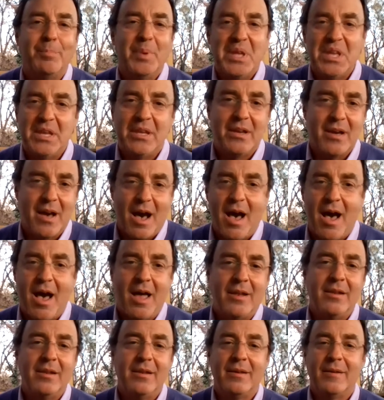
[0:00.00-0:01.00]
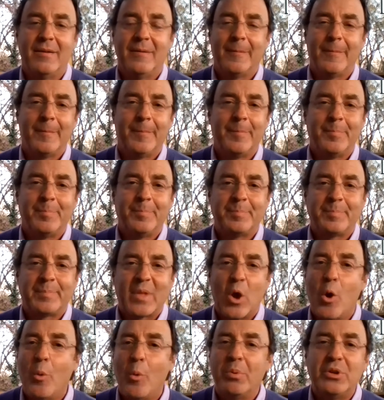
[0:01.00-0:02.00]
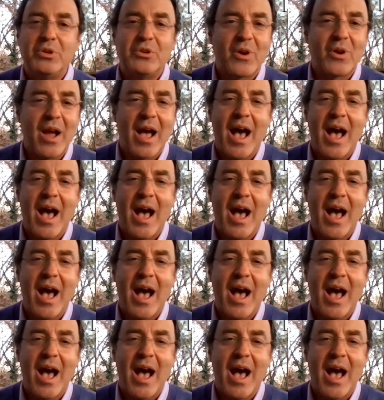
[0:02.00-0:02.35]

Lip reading: be God. Open your